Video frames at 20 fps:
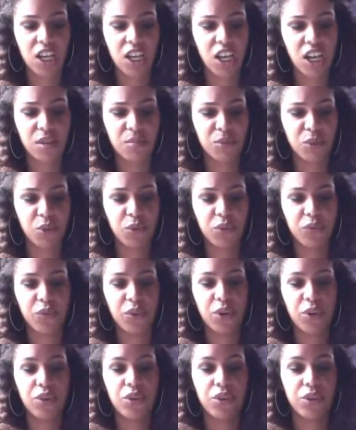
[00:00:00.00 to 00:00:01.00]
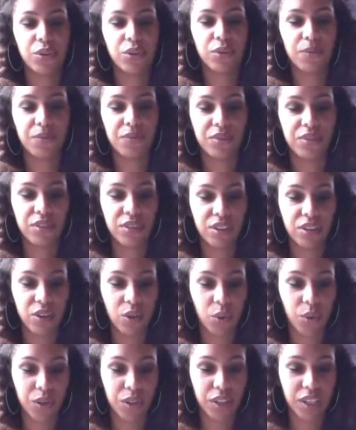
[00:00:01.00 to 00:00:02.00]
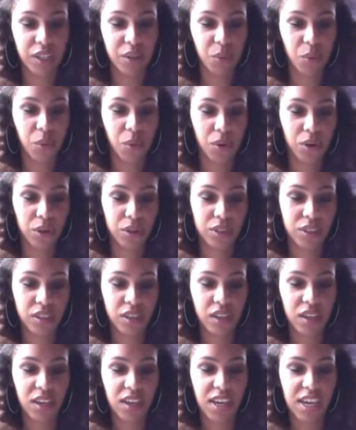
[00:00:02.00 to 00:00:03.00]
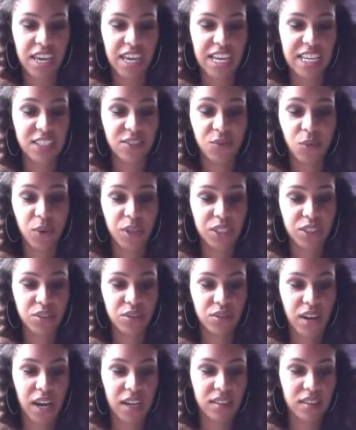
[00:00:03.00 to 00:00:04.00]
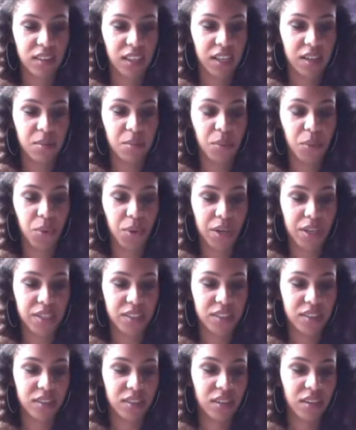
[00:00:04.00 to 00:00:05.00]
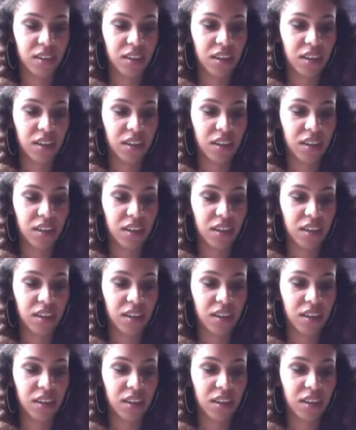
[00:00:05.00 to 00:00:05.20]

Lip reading: "Come no further," the lordling warned. His voice cracked like a boy's.